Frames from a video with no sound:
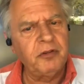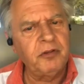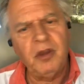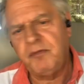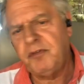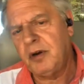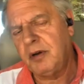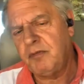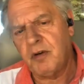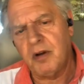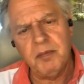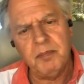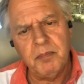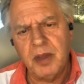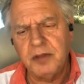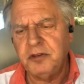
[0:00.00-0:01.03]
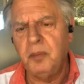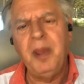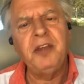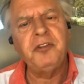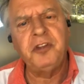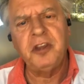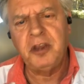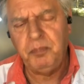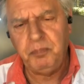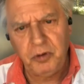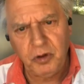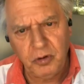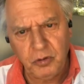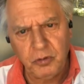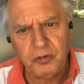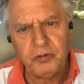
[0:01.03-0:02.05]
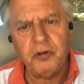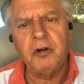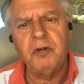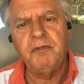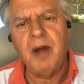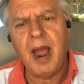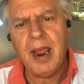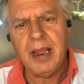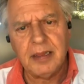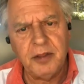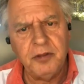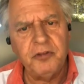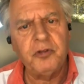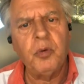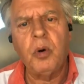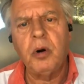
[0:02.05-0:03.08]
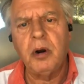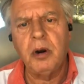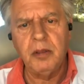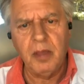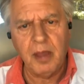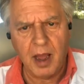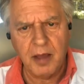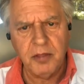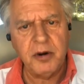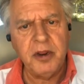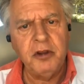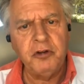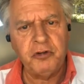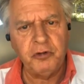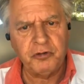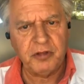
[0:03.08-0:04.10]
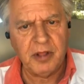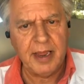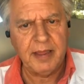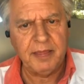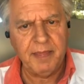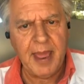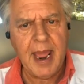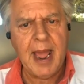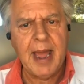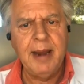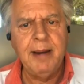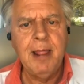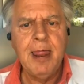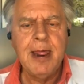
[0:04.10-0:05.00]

suffering from domestic abuse or violence or other issues like that.